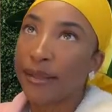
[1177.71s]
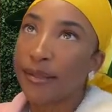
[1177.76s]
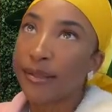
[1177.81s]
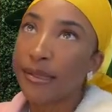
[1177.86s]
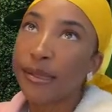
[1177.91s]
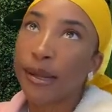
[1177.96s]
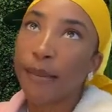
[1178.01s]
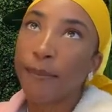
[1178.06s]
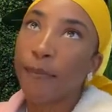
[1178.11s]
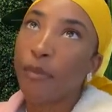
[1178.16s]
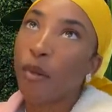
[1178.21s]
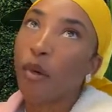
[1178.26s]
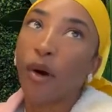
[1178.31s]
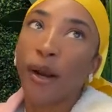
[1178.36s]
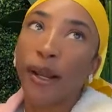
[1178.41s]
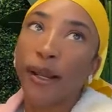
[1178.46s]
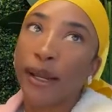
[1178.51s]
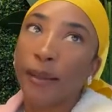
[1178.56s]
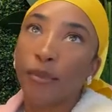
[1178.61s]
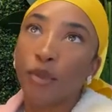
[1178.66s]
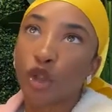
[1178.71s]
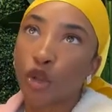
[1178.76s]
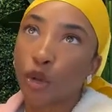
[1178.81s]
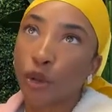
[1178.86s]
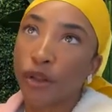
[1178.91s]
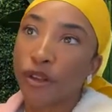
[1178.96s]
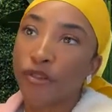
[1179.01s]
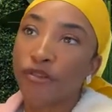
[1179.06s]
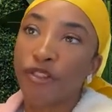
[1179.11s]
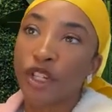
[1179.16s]
at some point I'm
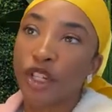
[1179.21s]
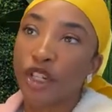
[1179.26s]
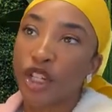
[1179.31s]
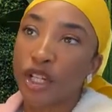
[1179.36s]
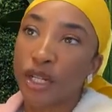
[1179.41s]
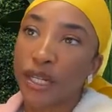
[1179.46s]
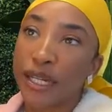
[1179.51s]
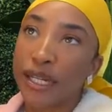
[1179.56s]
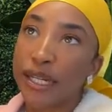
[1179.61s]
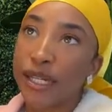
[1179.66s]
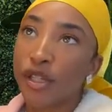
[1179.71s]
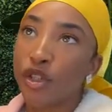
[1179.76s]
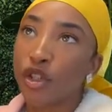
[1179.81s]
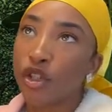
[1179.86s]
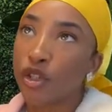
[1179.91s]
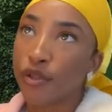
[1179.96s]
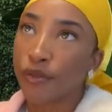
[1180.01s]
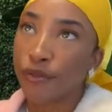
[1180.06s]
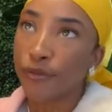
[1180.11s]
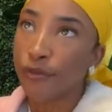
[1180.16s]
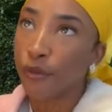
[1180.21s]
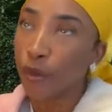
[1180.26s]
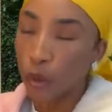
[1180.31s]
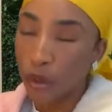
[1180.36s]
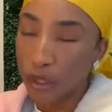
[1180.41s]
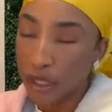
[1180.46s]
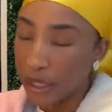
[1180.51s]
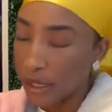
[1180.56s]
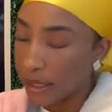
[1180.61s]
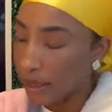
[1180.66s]
sure the vision is to
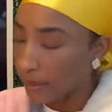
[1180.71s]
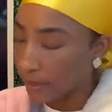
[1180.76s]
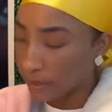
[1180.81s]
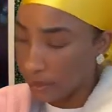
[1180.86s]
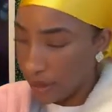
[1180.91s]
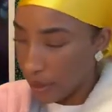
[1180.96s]
fully,